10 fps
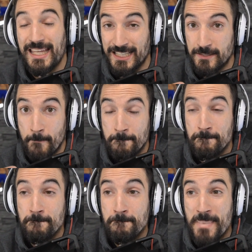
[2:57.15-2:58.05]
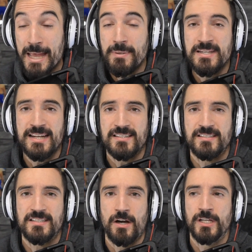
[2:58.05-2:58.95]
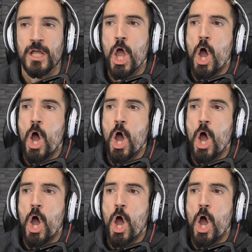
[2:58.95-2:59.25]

it's maybe necessary